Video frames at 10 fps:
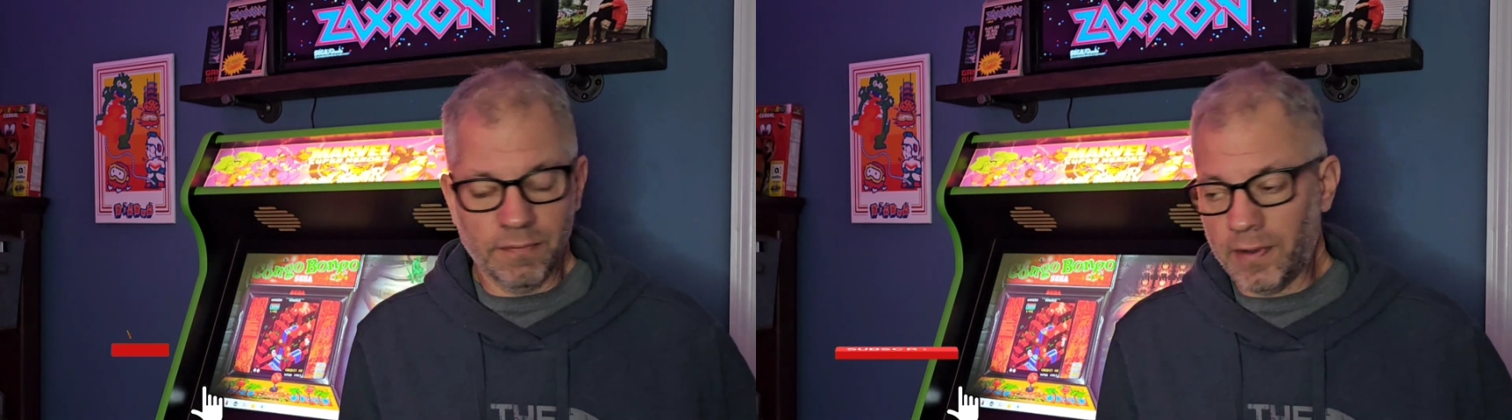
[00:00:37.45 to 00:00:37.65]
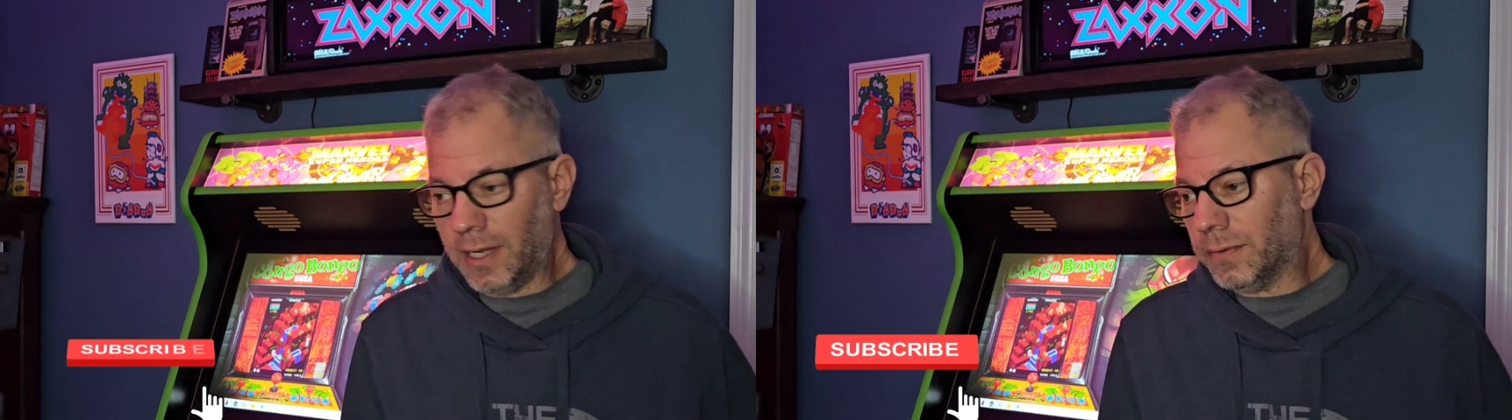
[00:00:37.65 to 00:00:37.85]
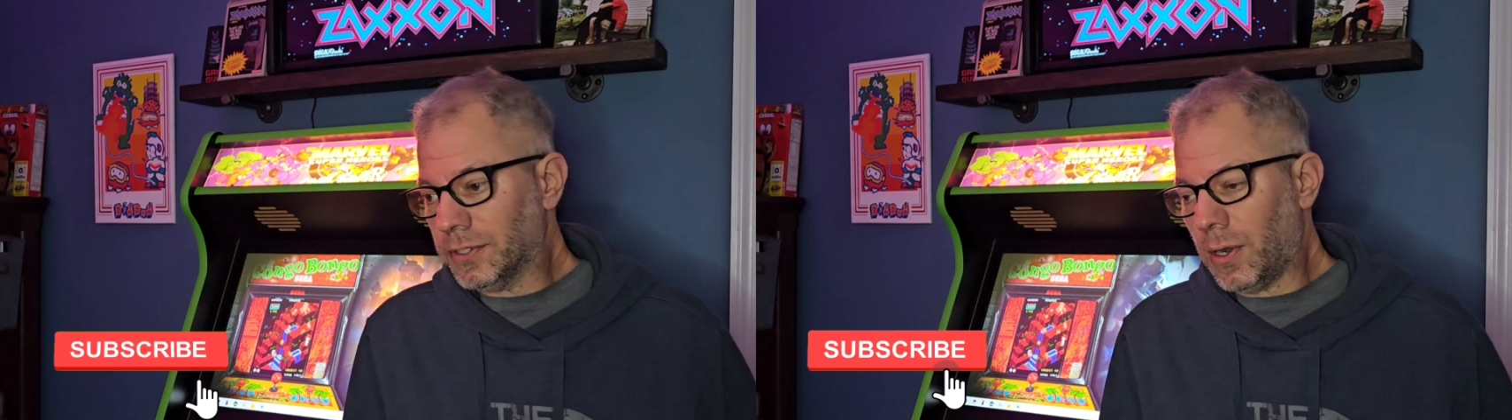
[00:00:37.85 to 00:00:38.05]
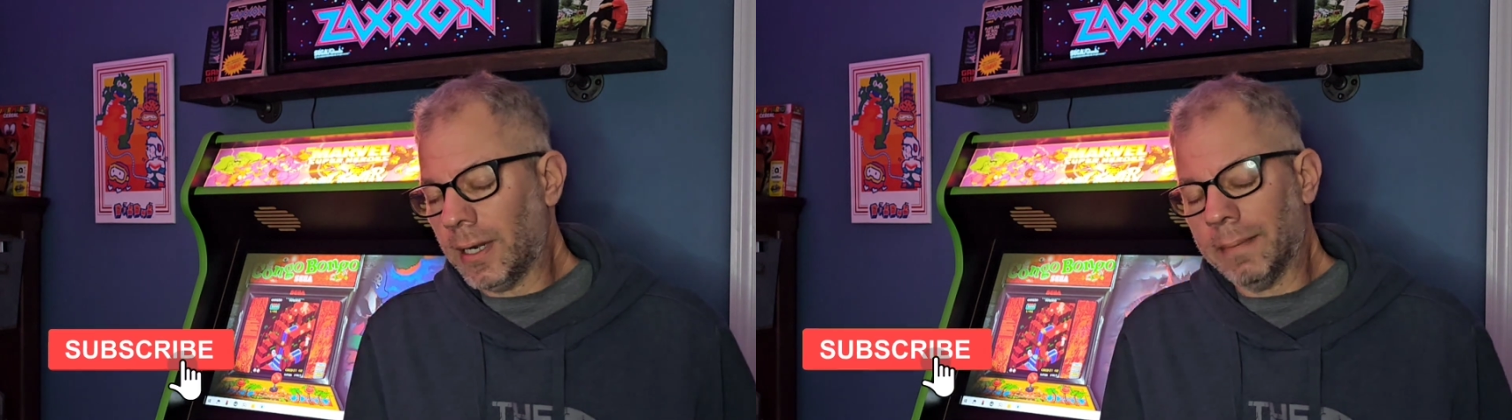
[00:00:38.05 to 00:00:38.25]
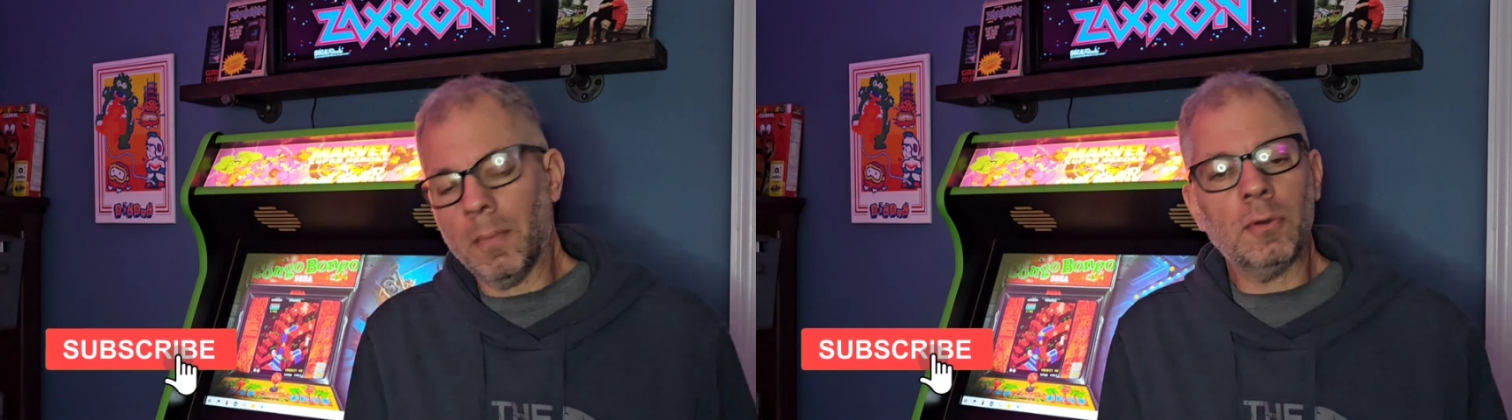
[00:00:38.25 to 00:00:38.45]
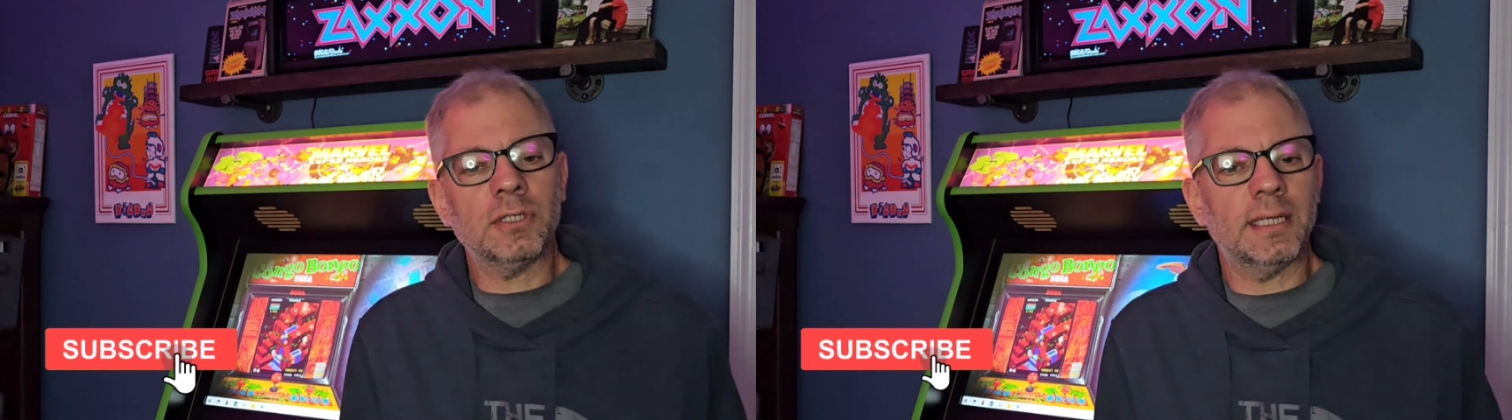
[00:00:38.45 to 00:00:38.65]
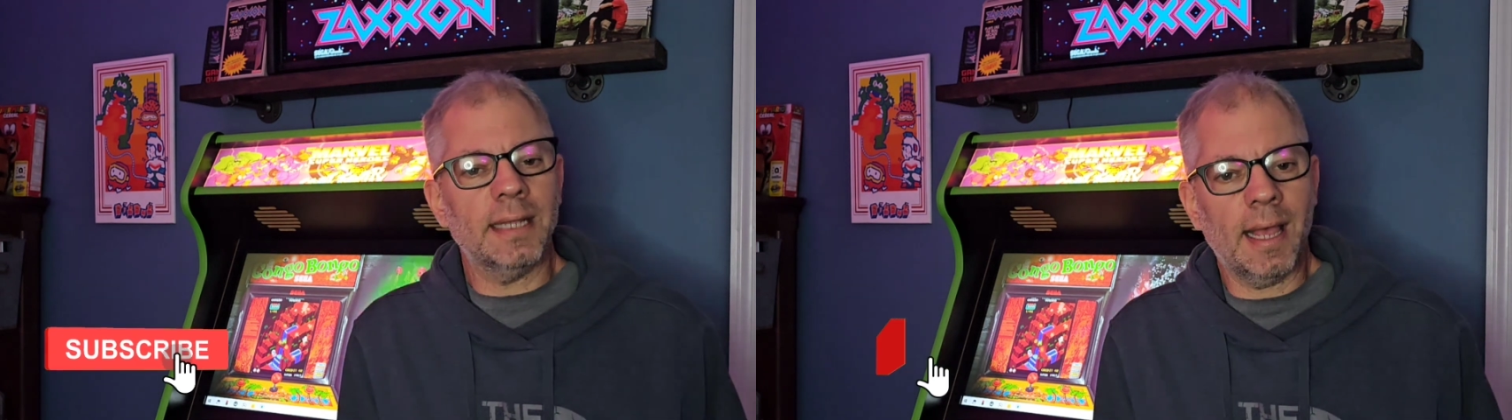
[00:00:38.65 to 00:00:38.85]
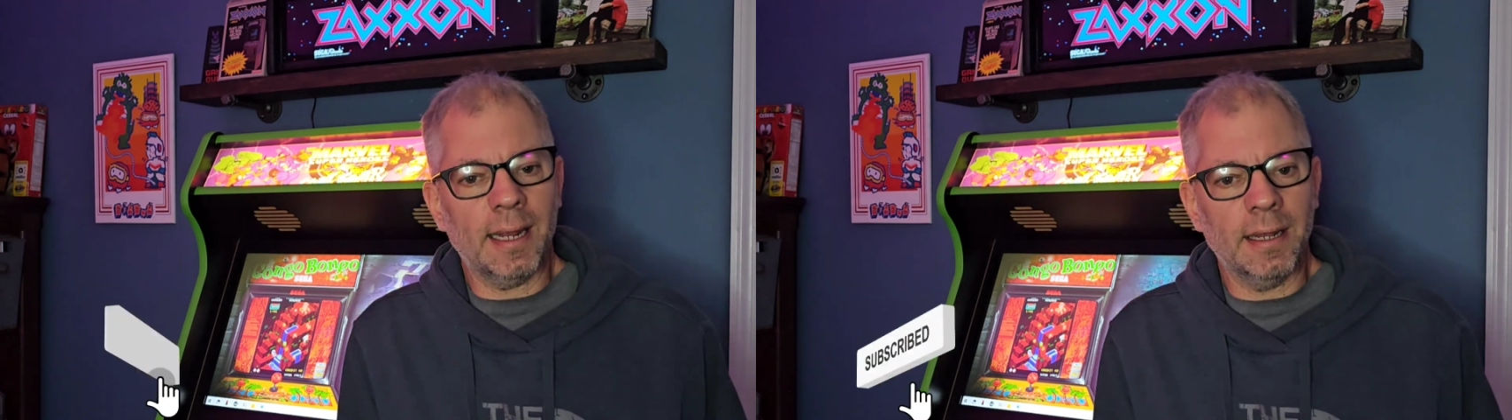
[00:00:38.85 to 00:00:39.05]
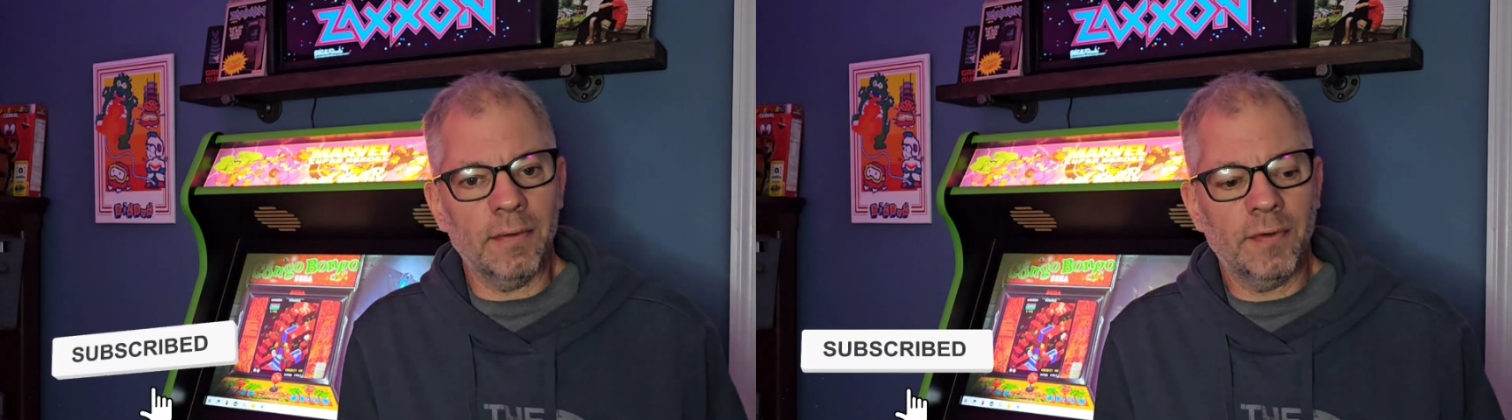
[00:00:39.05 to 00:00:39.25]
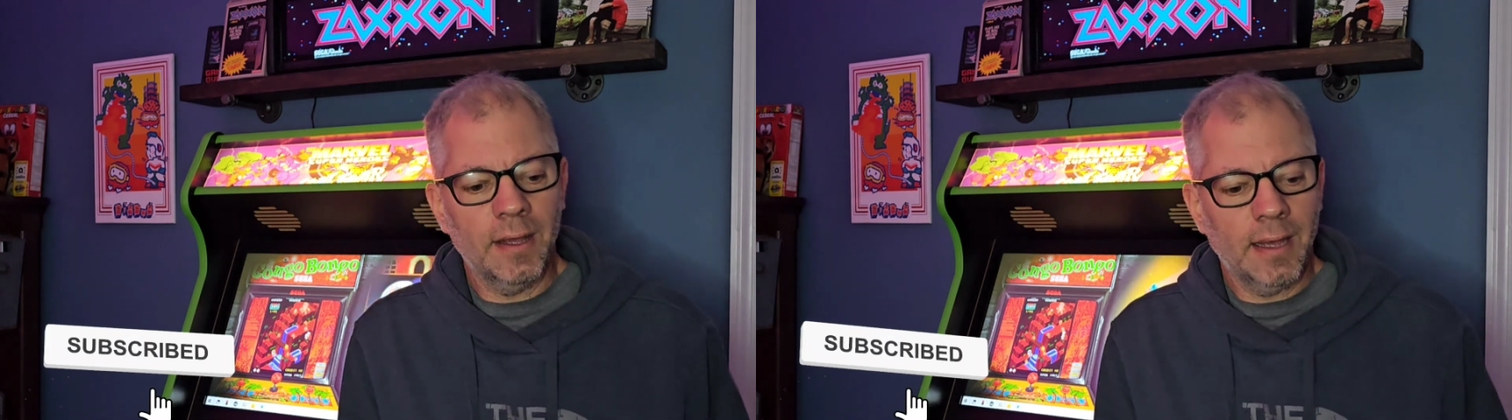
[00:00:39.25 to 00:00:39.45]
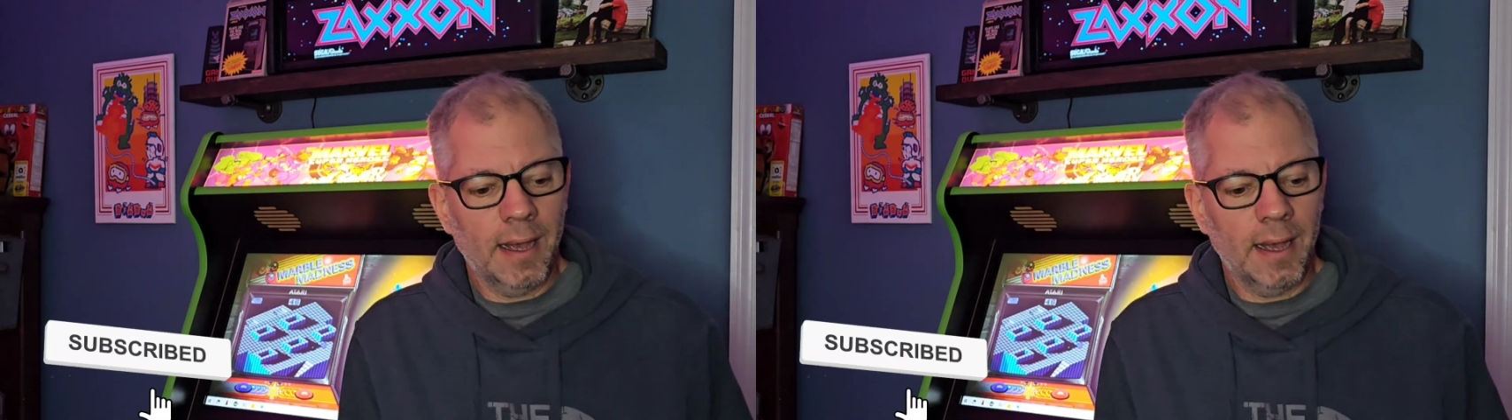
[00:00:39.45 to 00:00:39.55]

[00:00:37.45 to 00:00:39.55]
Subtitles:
some videos on it, mostly negative,